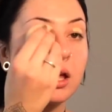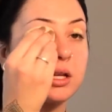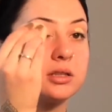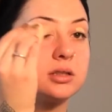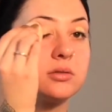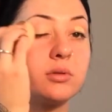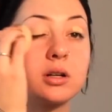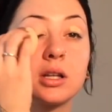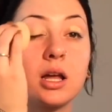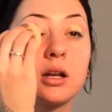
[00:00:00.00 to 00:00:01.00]
and just
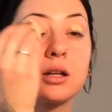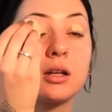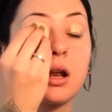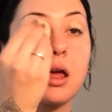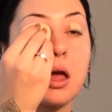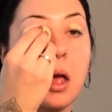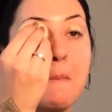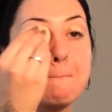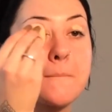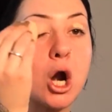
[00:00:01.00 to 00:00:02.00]
work that in.
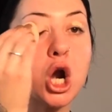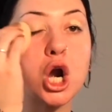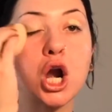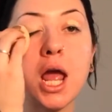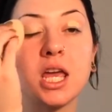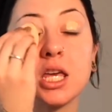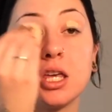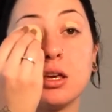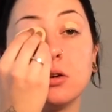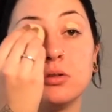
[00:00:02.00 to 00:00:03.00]
Per
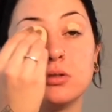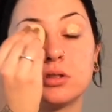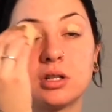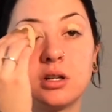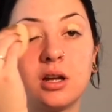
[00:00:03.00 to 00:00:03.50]
use.